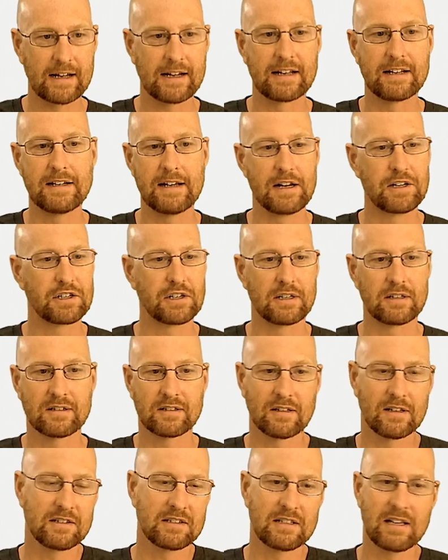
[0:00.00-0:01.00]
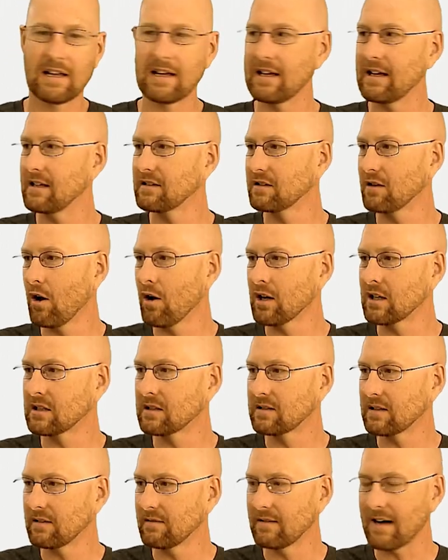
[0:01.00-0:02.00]
a condition. So let's say as long
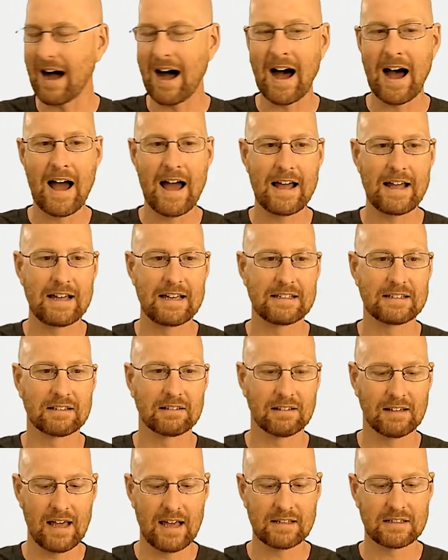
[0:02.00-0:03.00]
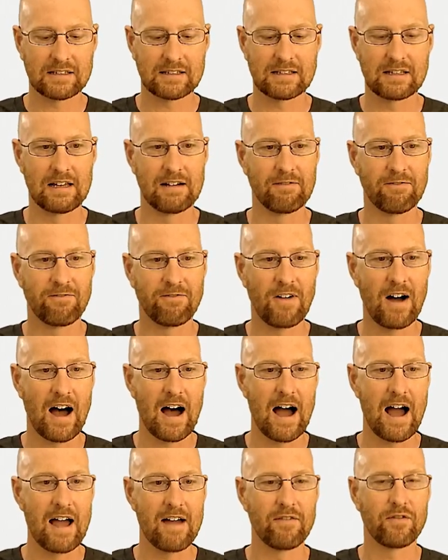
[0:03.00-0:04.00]
as I is less than
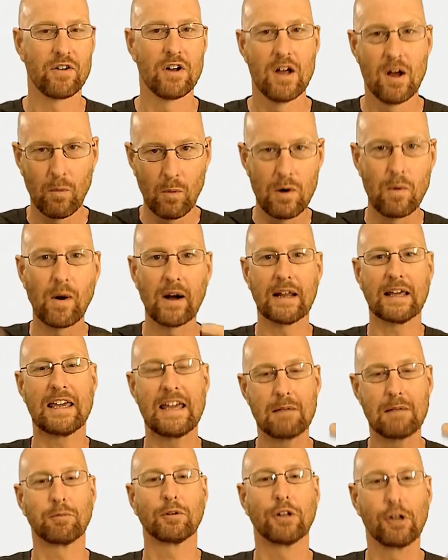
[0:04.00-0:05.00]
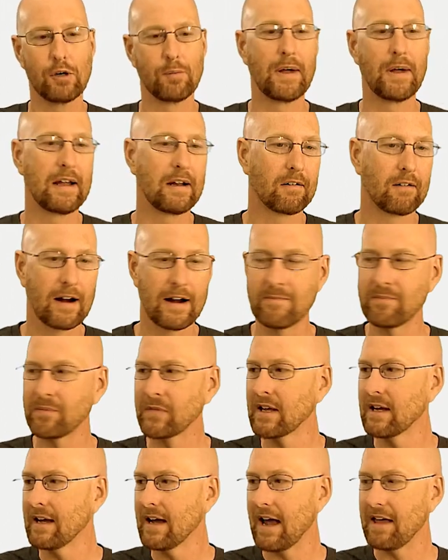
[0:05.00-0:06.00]
5, we want to keep looping, right?
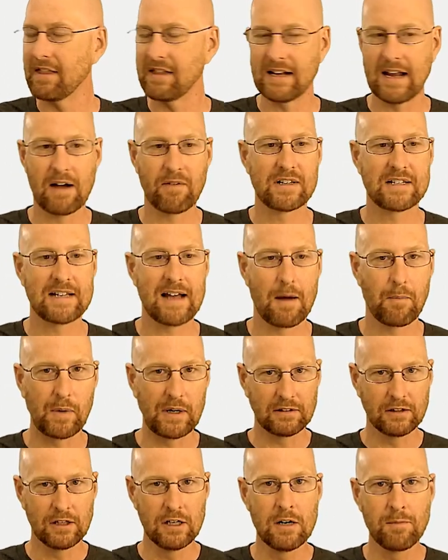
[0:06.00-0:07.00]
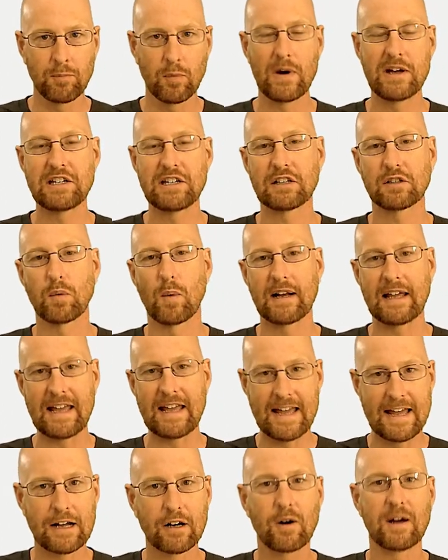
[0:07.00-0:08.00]
And then every time we loop, we just want to
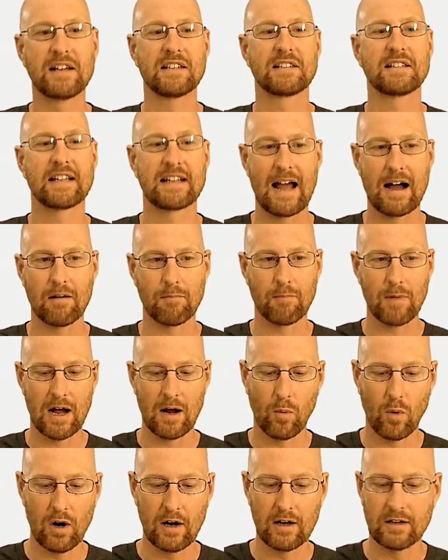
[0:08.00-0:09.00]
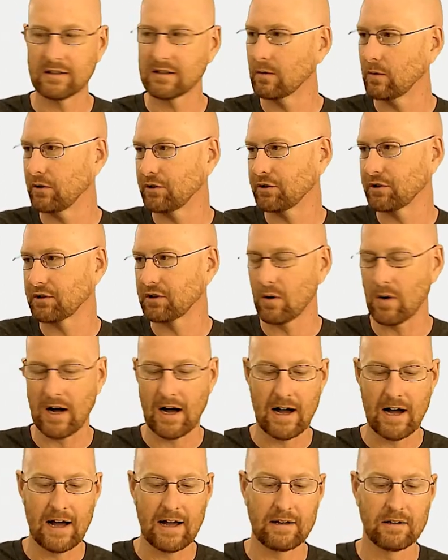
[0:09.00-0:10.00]
increase the count by 1. So we'll just go
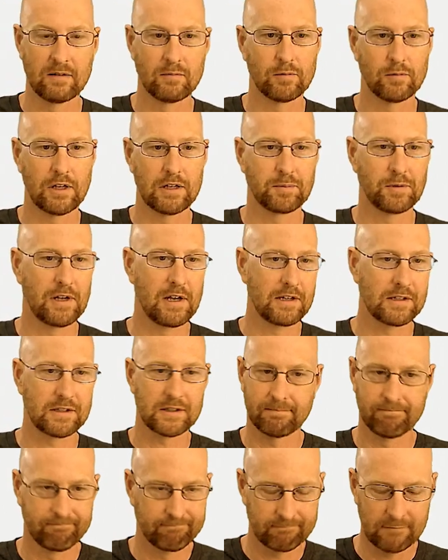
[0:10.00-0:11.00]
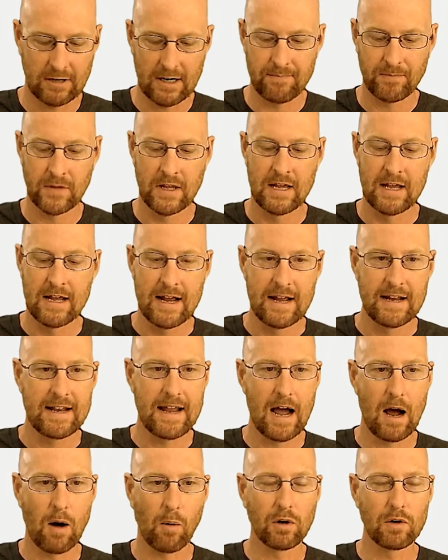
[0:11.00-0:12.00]
I plus plus, right?
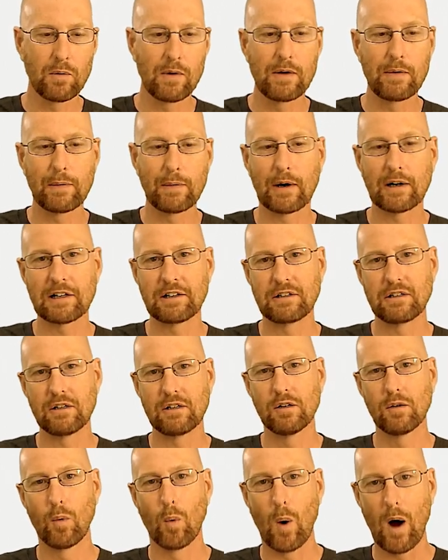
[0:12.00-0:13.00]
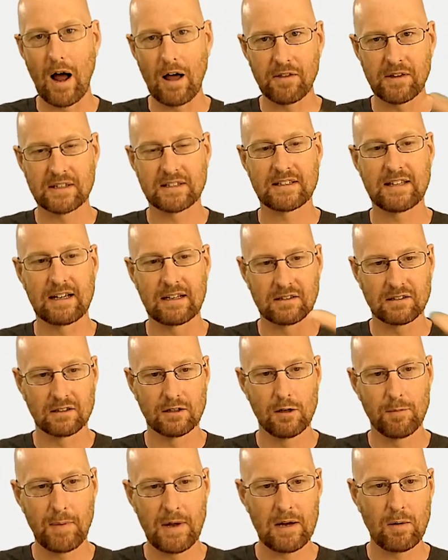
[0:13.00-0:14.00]
Now, what do we want to do while this thing is
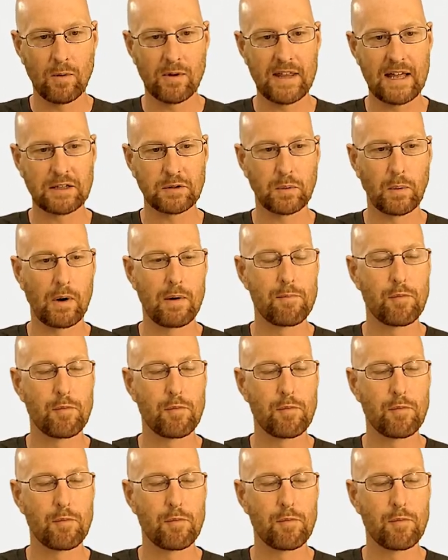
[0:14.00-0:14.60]
looping? Well, that's what we